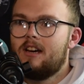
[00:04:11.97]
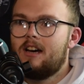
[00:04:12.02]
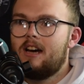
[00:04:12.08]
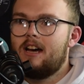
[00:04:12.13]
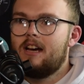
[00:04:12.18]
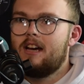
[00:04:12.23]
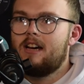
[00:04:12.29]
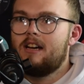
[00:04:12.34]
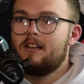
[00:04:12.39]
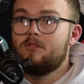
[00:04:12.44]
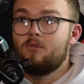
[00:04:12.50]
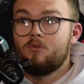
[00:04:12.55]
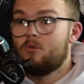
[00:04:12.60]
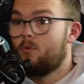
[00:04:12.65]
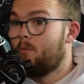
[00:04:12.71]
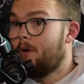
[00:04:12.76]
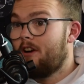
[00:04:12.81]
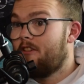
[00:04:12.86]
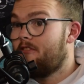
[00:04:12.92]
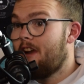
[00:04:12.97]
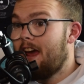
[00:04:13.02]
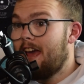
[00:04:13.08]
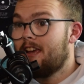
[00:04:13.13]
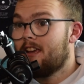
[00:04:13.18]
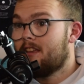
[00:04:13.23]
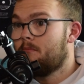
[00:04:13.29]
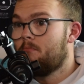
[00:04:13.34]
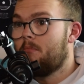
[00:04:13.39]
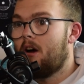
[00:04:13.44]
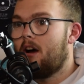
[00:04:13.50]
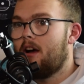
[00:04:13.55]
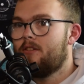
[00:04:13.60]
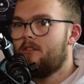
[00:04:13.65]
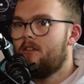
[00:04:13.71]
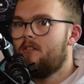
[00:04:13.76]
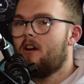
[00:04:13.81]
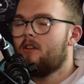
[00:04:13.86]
I don't know where I ranked, but I don't,